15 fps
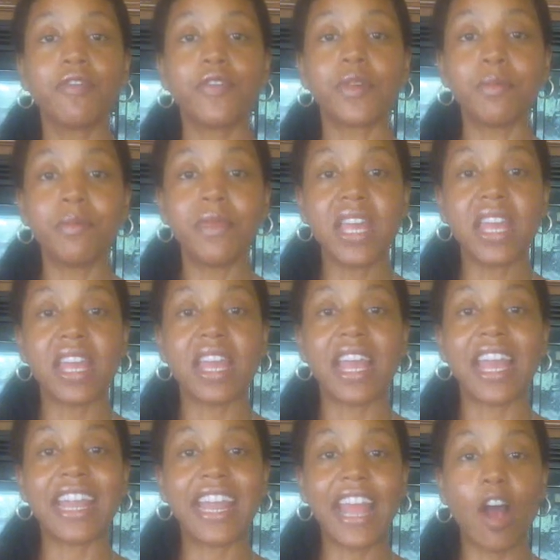For
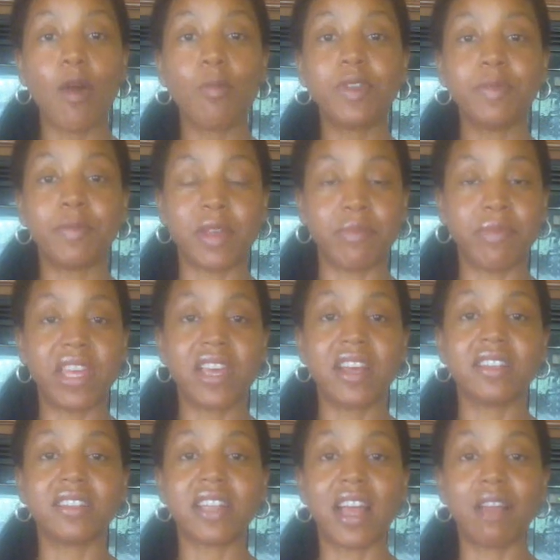me, it helped me
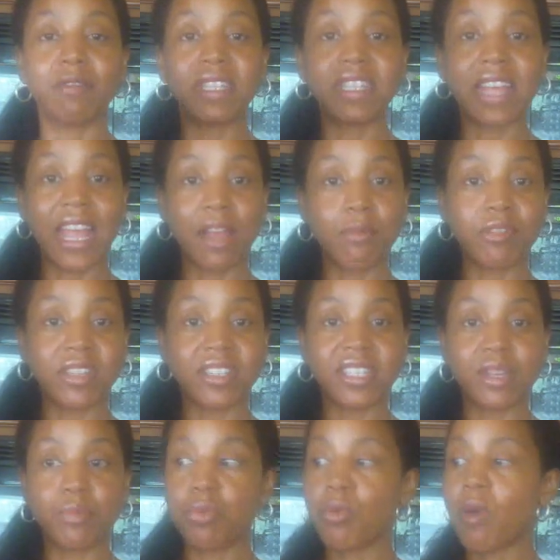because I was able to
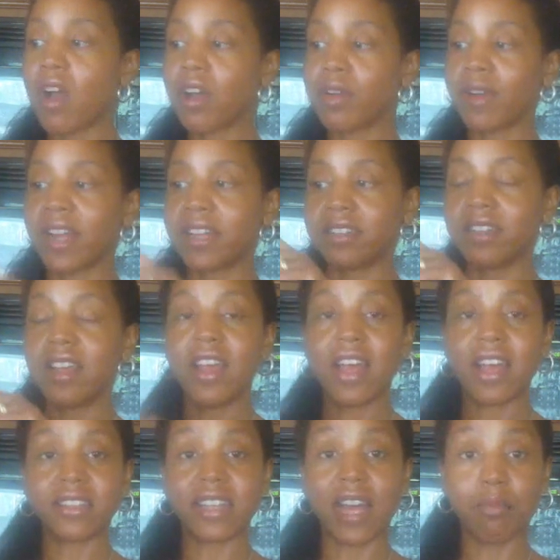see progress
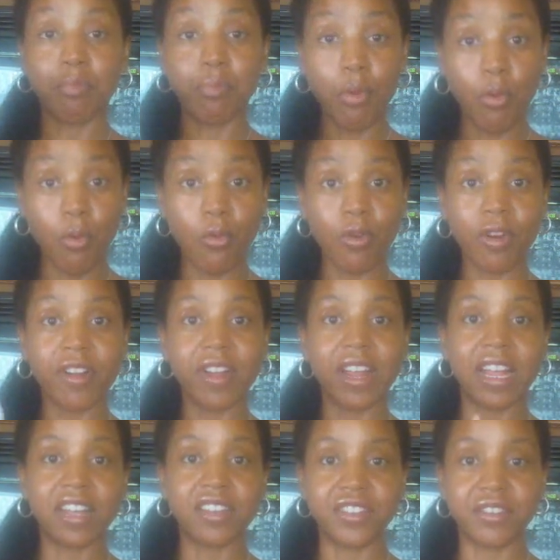as I
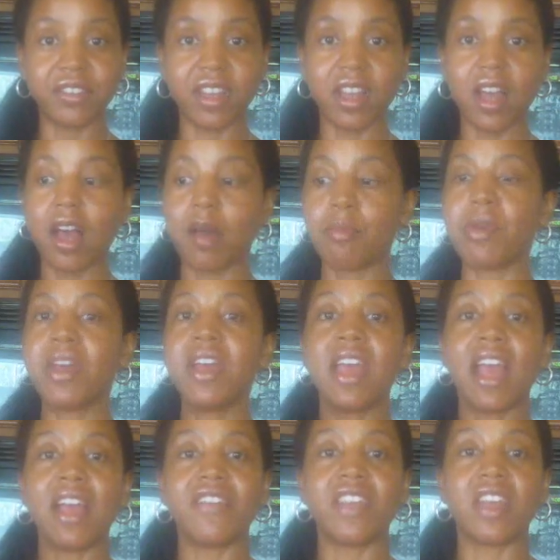poured into the cup
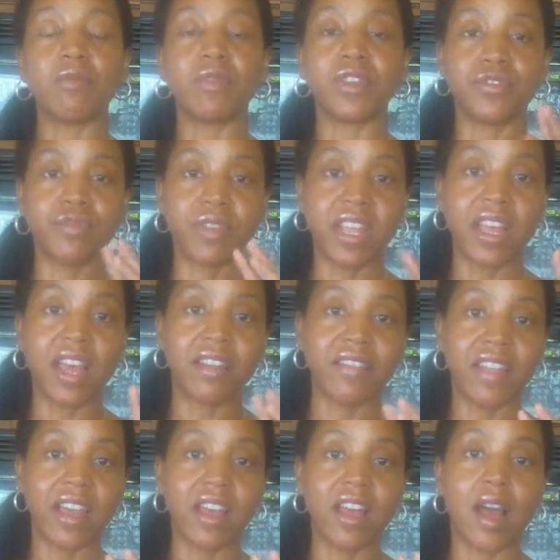and then would drink out
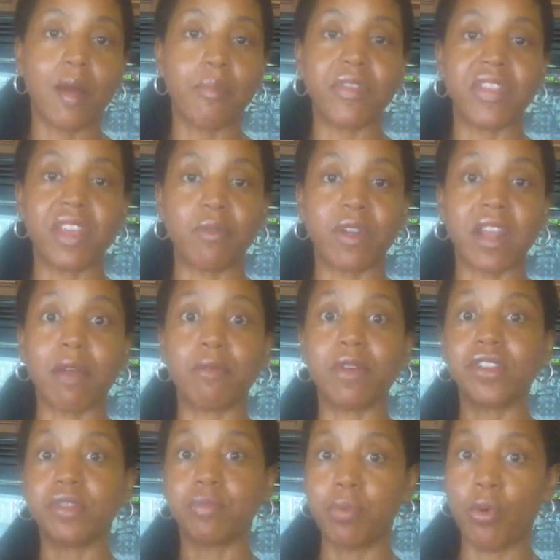of that cup, and then when I
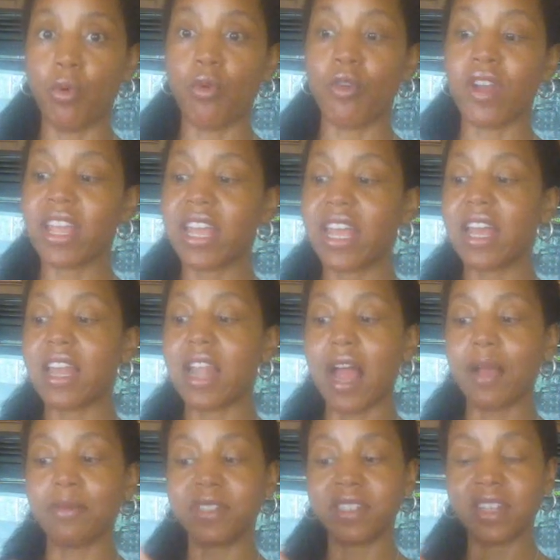went to pour again,
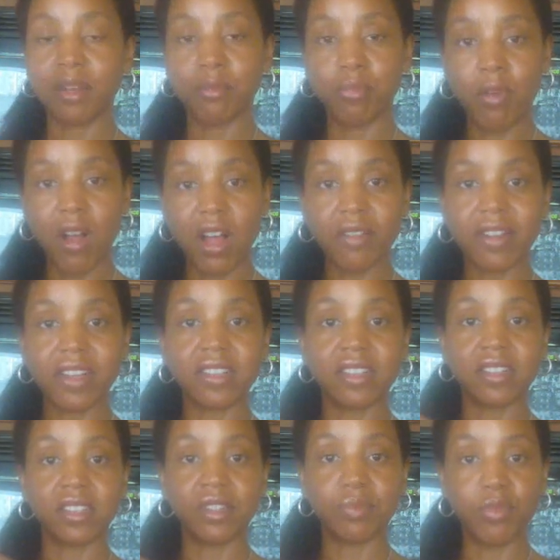I'm seeing progress
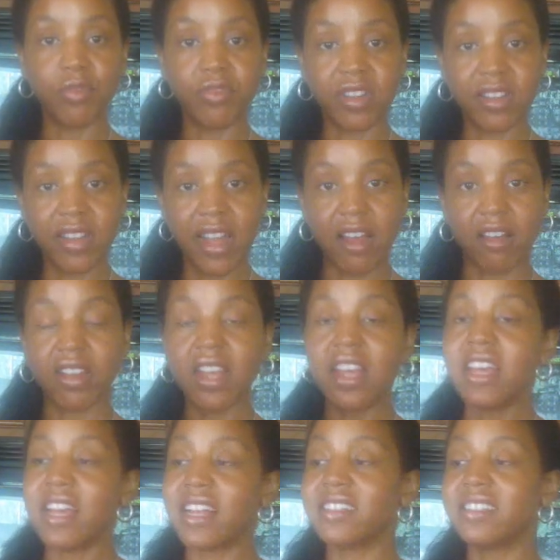as it's moving down.
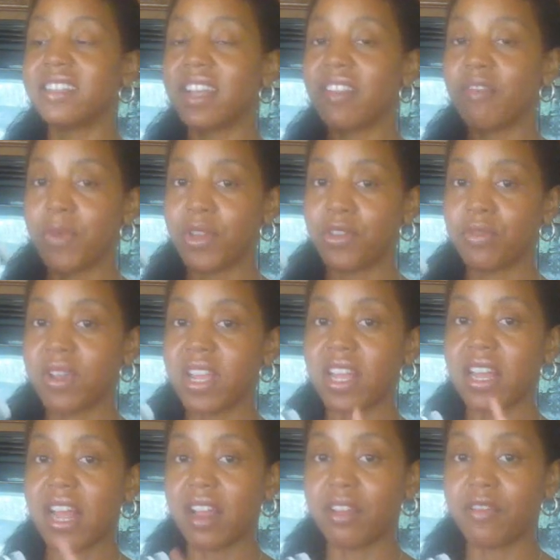Instead of me
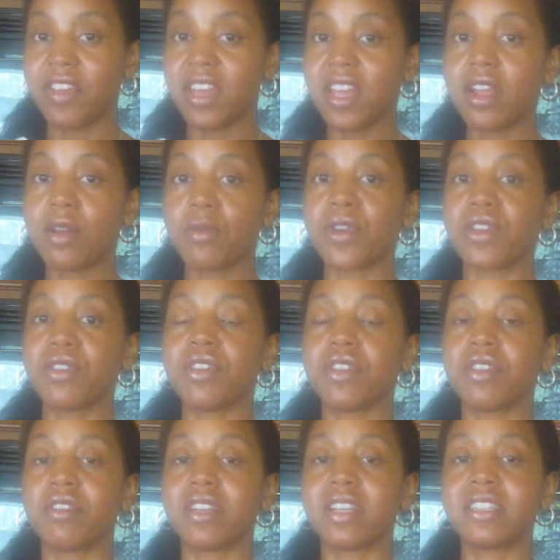drinking out of here where you
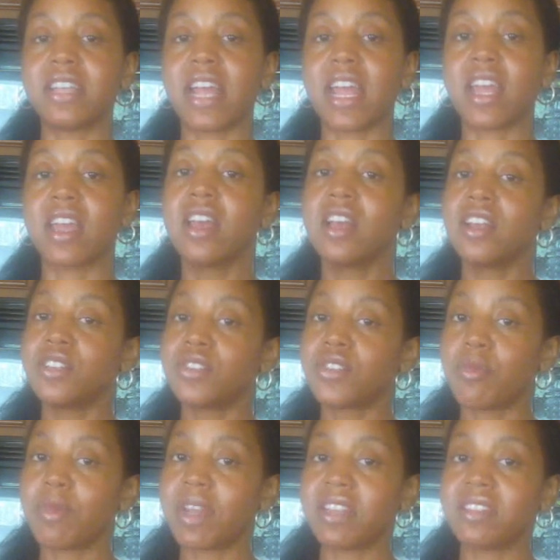can only take
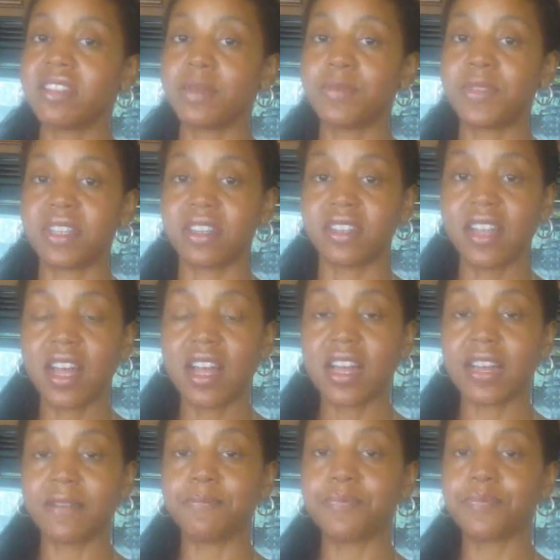so many sips at a
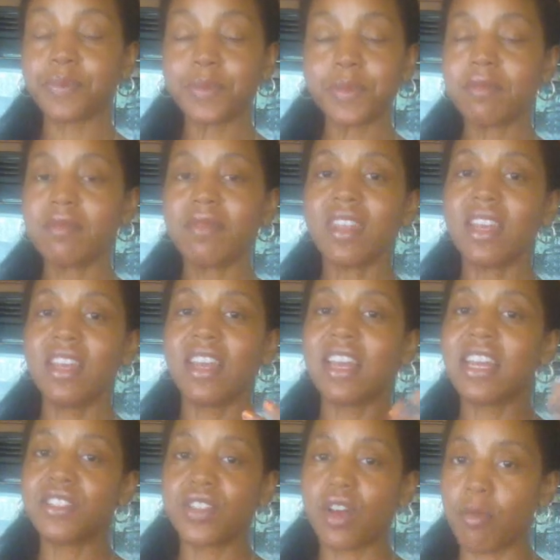time,
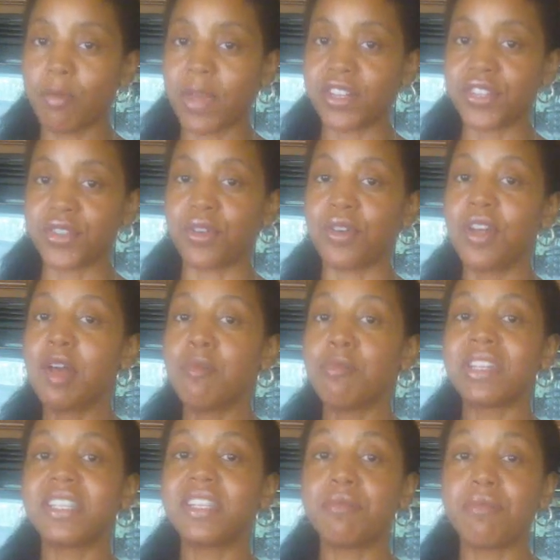it's all mental,
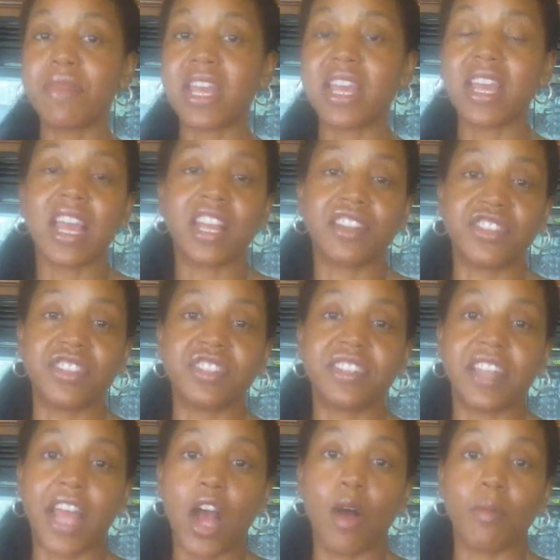but to me it
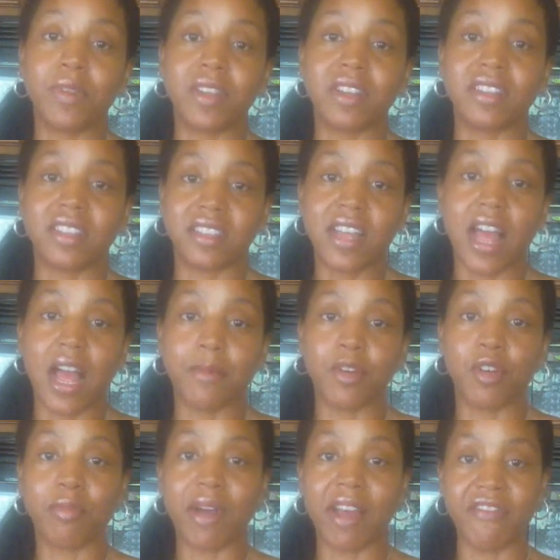just helped the time
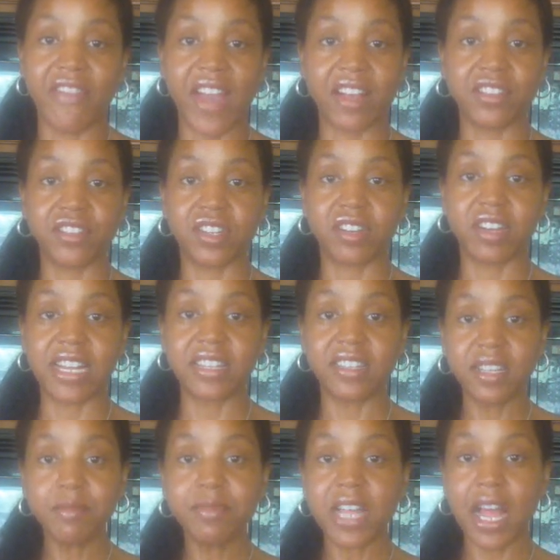go by faster. And
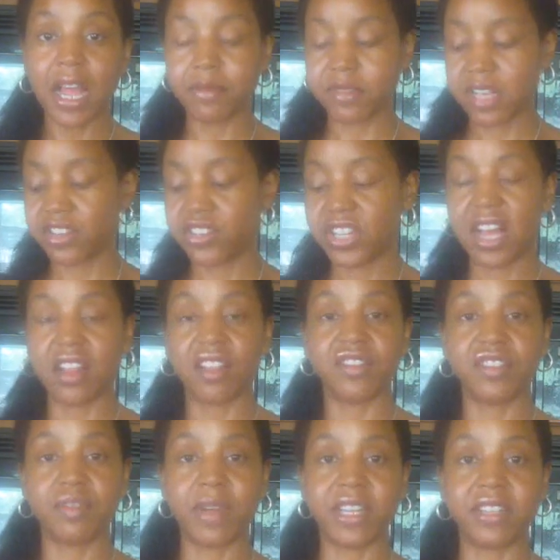sometimes I
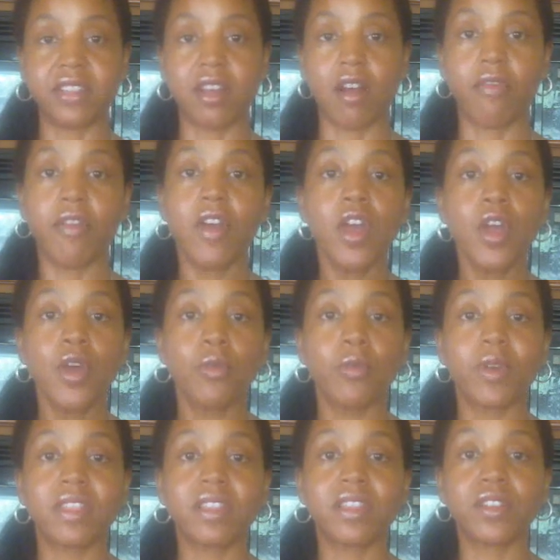challenged myself
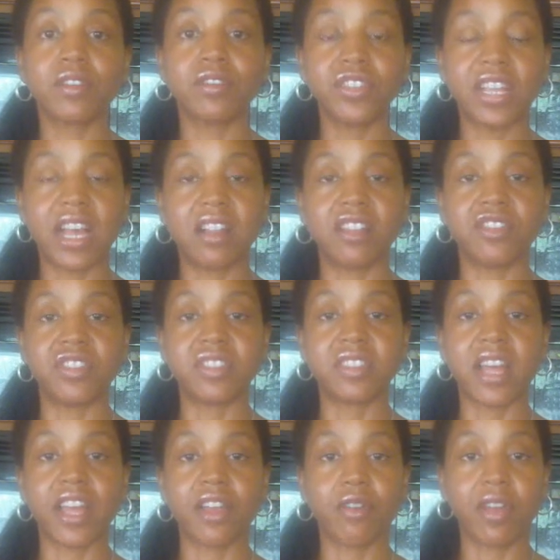with little challenges
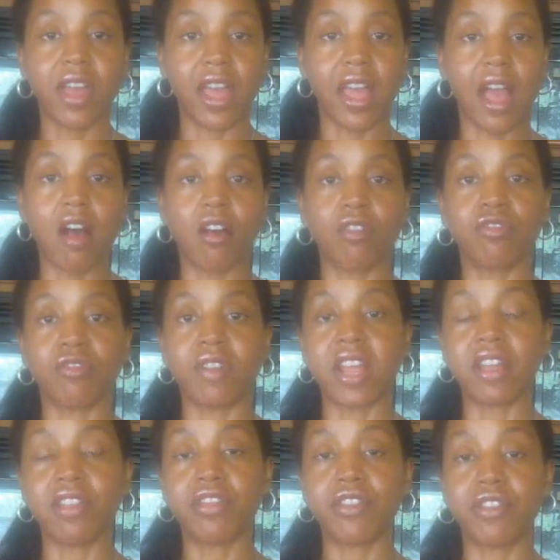like, okay, I'll
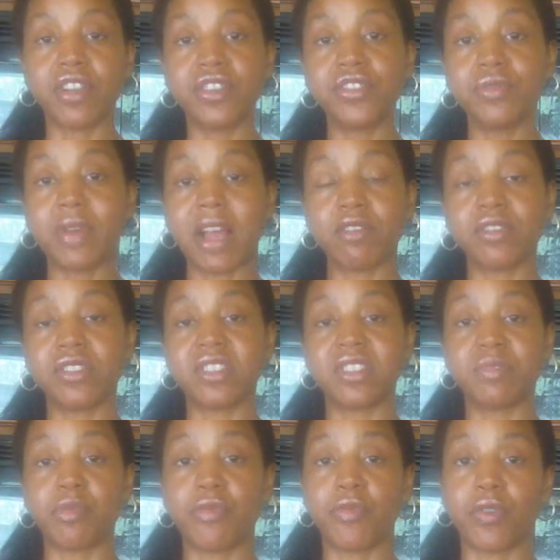drink 32
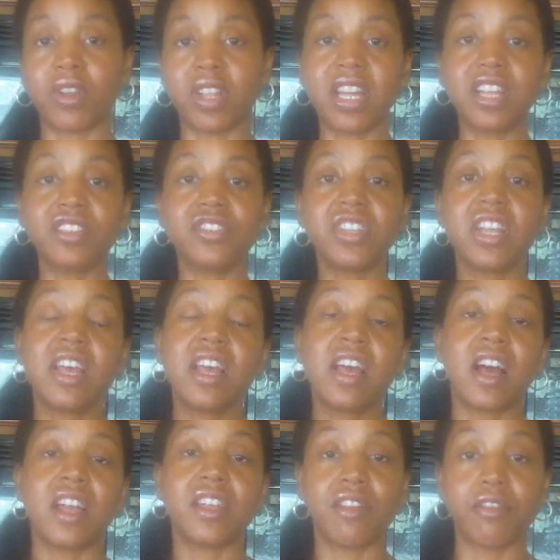ounces before lunch,
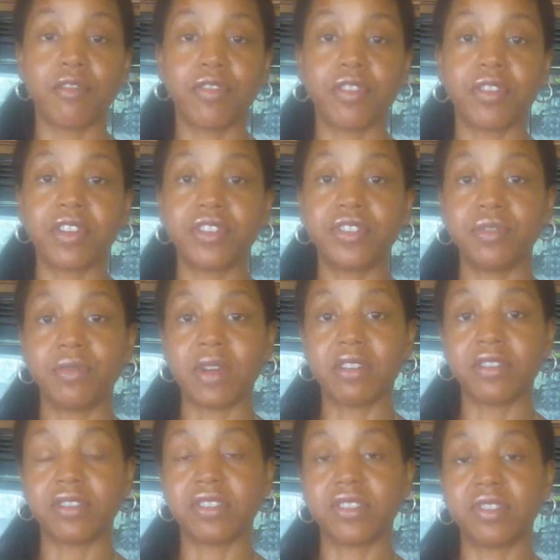another 32
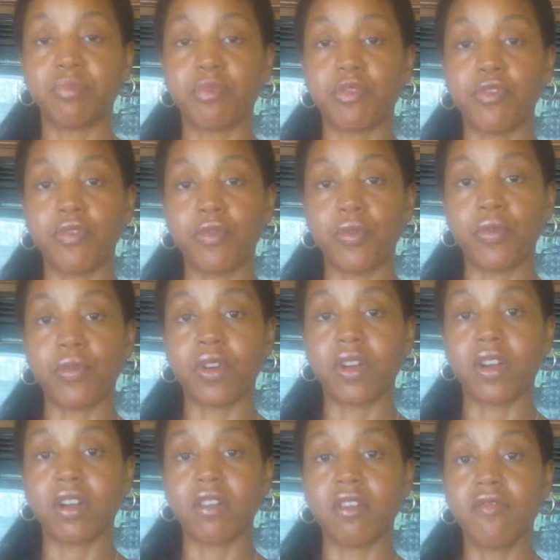ounces
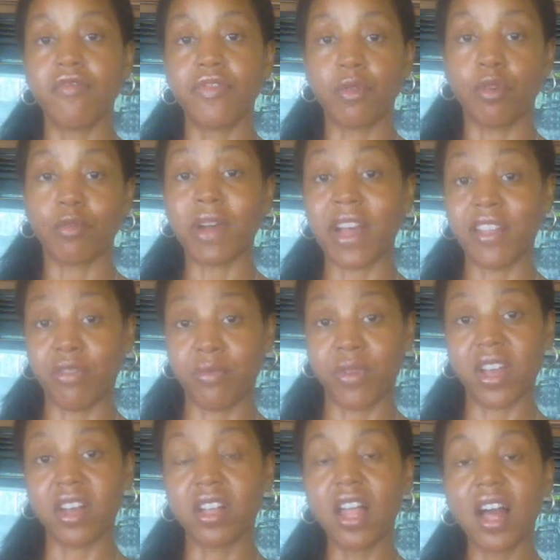before or by
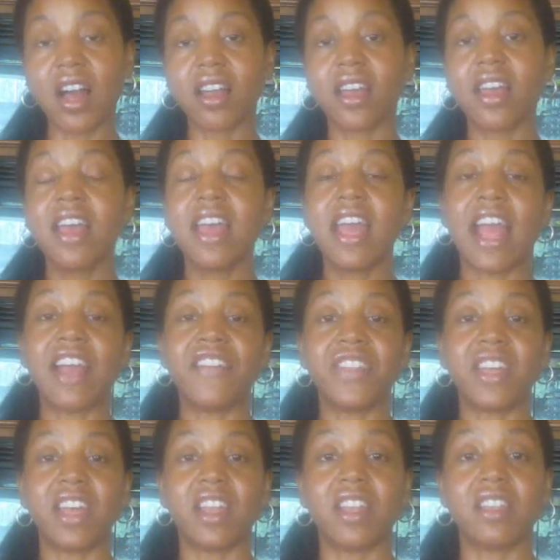3 o'clock,
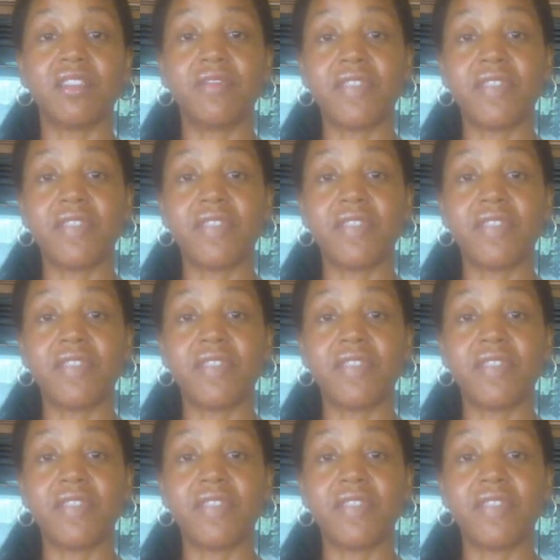and then the